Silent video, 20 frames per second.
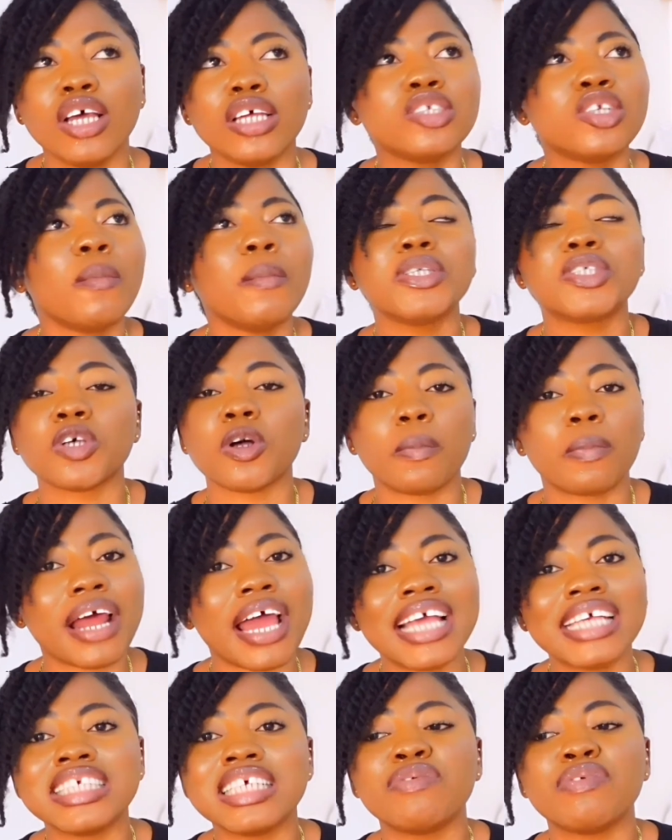Don't be
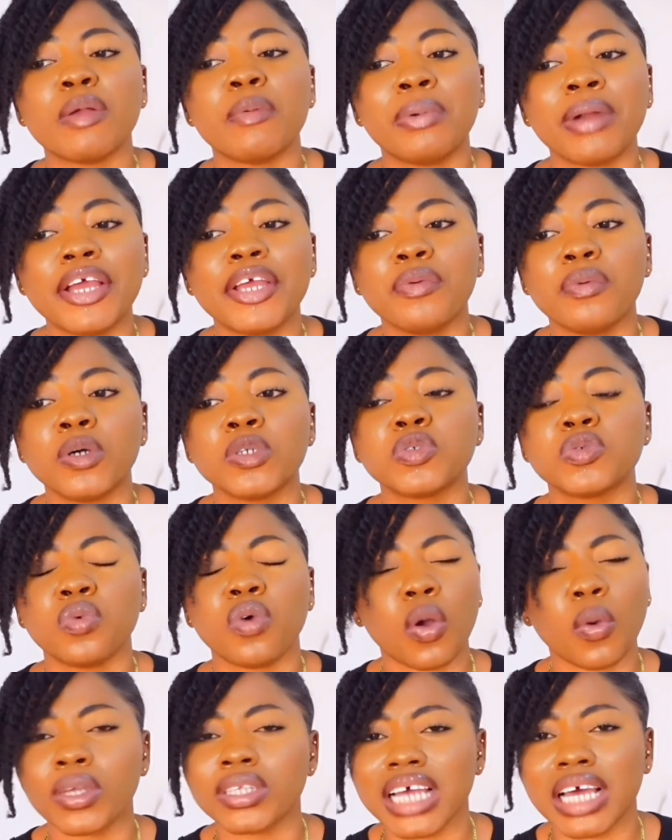surprised if a brand you want to
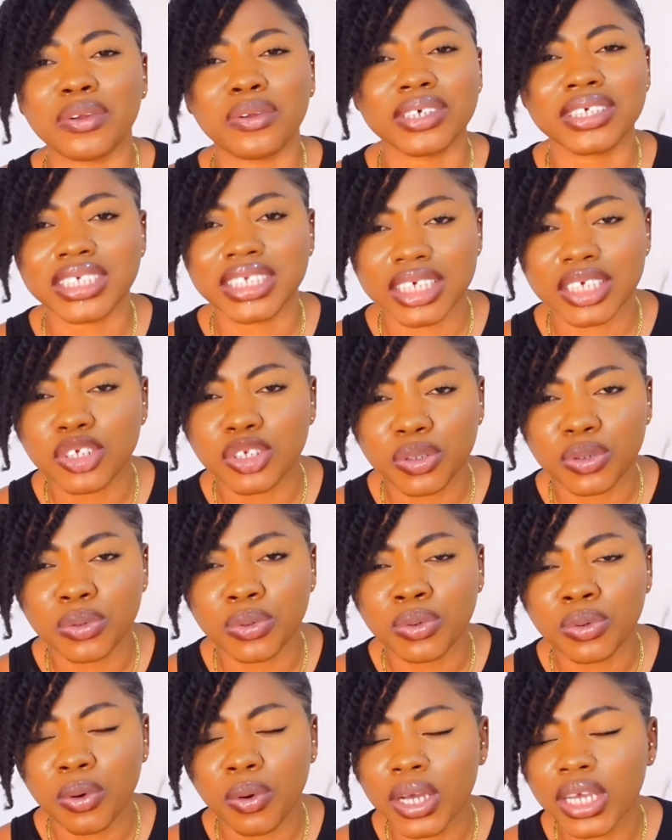work with are not seeing you.